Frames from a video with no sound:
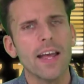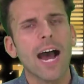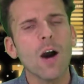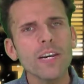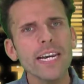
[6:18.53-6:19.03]

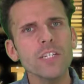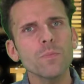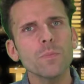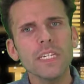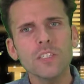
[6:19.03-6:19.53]
How can
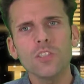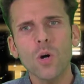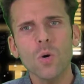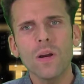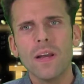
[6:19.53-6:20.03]
you be
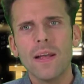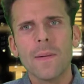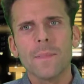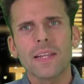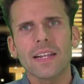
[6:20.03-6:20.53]
so
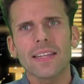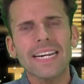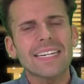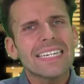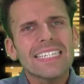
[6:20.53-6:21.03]

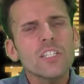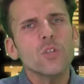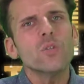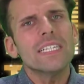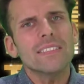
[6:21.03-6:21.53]
like
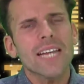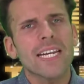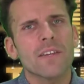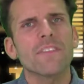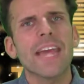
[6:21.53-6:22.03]
into these
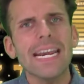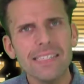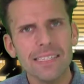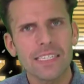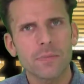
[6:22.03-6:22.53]
kind of
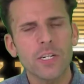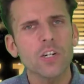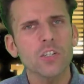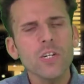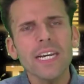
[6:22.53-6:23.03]
cases
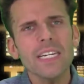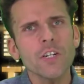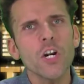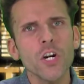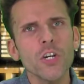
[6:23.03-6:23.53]
because you can
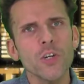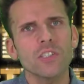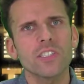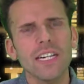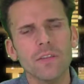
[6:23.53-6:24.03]
even hurt
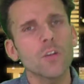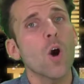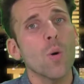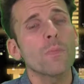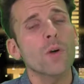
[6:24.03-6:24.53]
yourself, your
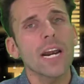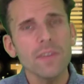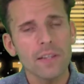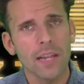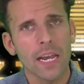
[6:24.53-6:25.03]
own
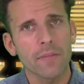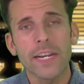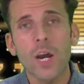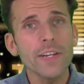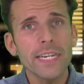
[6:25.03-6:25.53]
private life. And
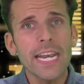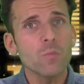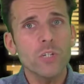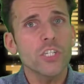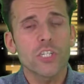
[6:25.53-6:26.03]
now at the
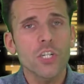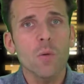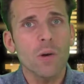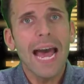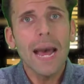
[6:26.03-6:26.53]
end, we just saw
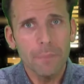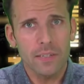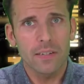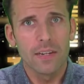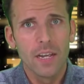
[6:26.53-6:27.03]
what
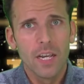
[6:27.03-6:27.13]
happened.